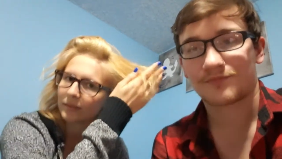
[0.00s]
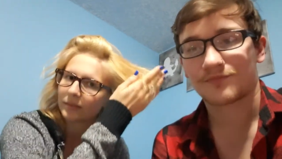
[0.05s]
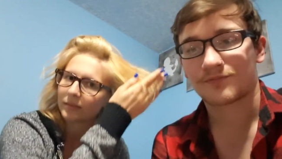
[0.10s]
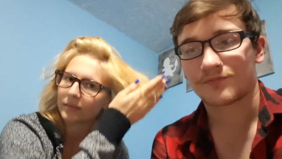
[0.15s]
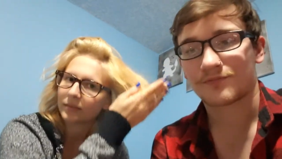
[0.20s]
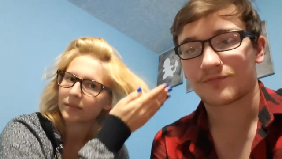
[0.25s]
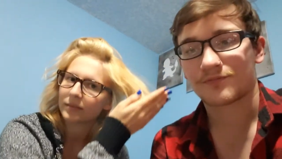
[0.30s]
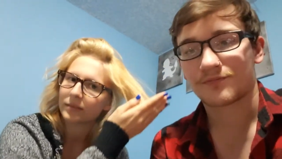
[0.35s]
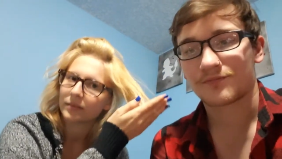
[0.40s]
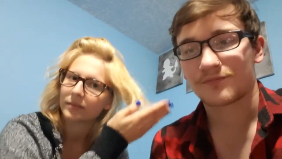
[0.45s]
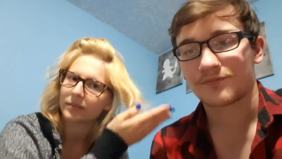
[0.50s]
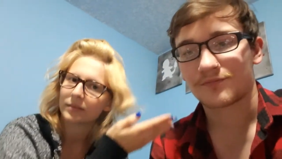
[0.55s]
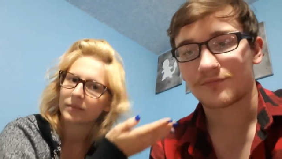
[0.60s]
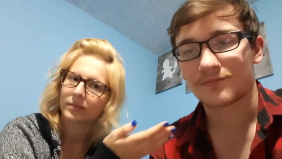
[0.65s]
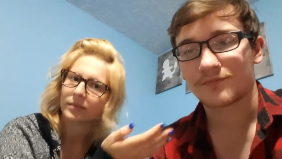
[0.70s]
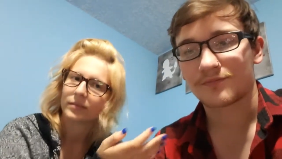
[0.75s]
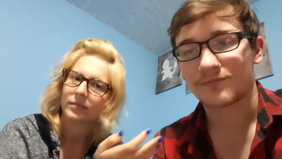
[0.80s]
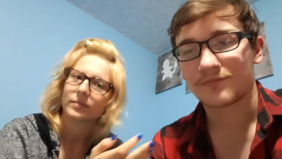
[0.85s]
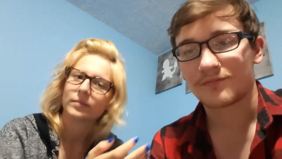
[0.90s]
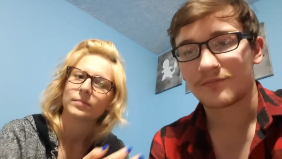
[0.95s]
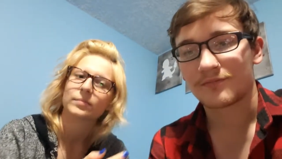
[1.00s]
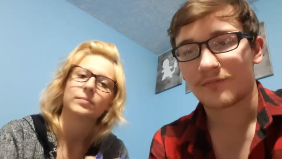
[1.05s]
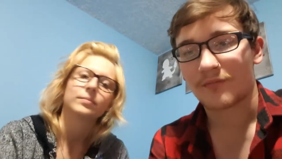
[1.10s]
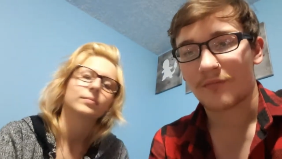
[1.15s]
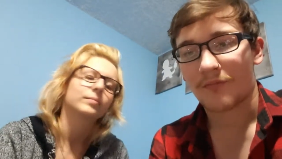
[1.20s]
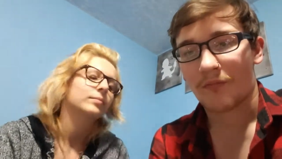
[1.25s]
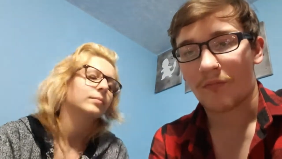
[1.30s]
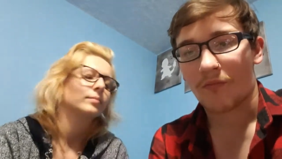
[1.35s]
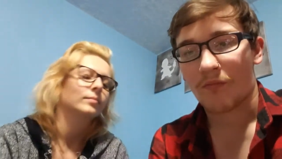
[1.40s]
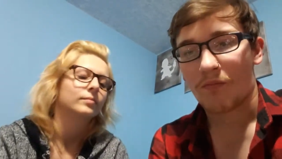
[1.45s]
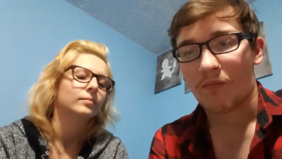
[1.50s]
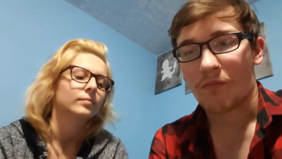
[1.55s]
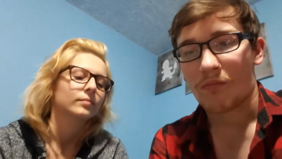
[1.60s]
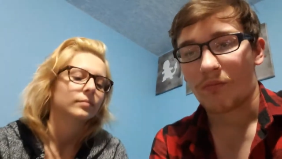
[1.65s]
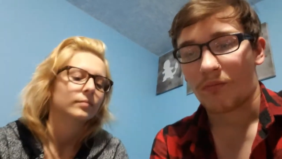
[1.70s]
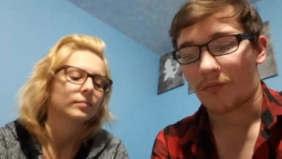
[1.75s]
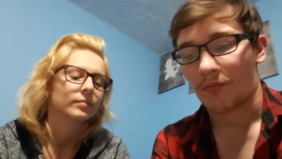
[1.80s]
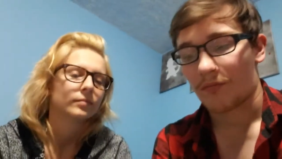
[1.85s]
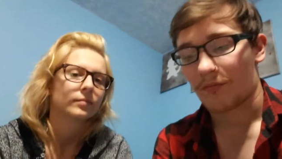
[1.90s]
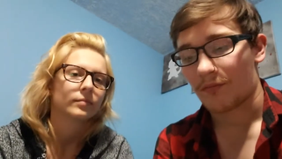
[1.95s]

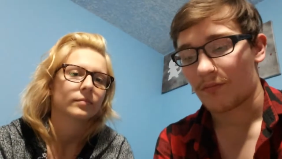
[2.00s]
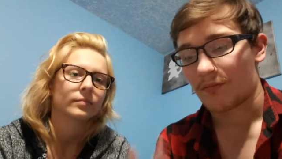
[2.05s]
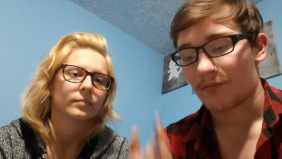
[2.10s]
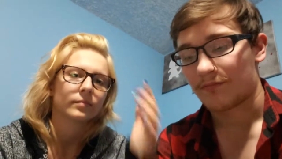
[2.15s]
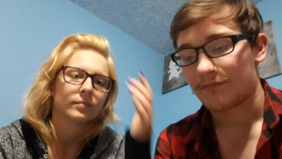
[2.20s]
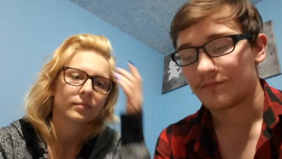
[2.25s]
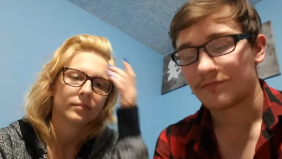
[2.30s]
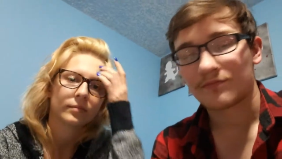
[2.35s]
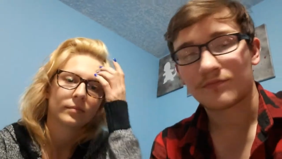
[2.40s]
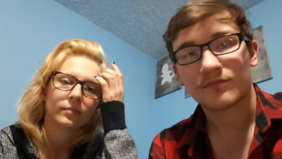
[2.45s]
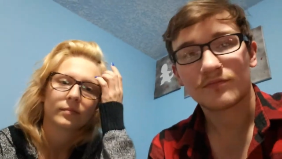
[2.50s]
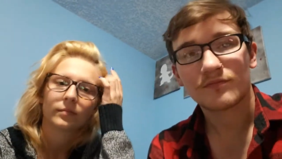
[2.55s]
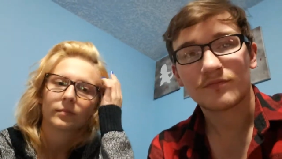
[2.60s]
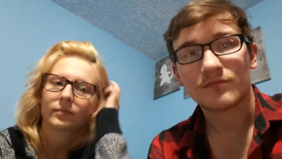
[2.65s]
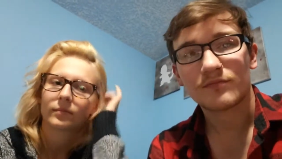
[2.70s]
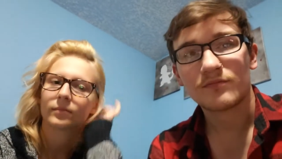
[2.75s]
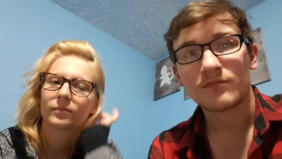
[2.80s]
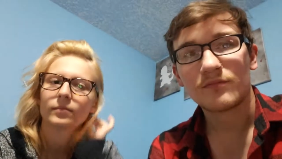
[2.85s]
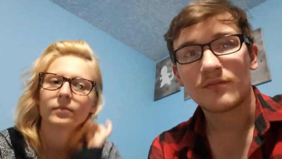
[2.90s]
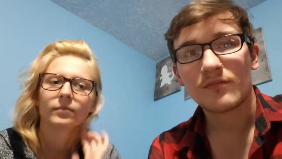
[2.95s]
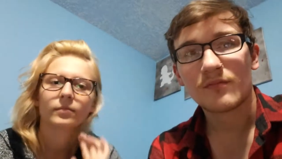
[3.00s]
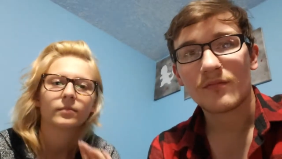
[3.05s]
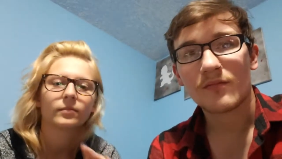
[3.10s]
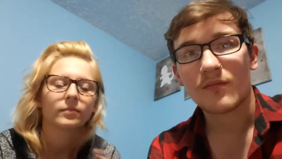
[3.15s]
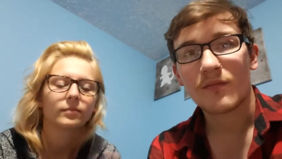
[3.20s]
Nobody speaks.